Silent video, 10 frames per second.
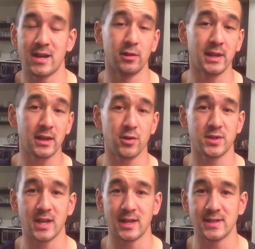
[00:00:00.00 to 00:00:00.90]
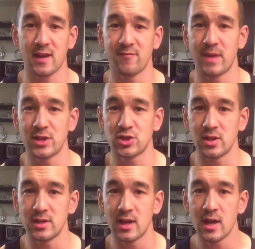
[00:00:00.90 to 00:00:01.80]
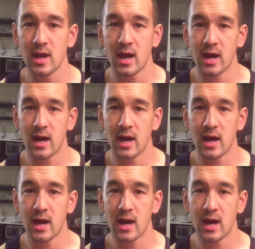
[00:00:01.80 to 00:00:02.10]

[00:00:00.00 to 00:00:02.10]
And I'll link those studies that I've mentioned